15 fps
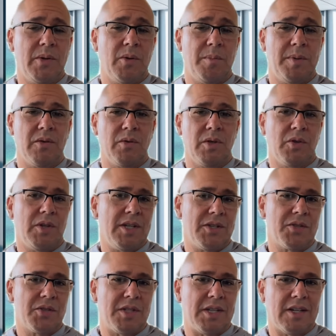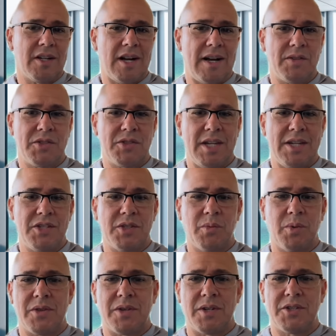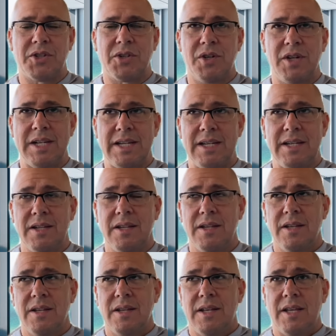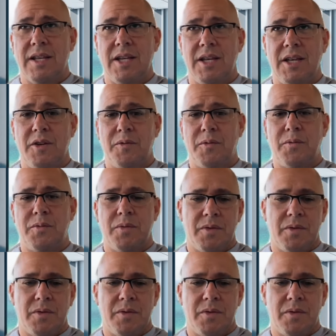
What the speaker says: would be a really interesting conversation with an attorney if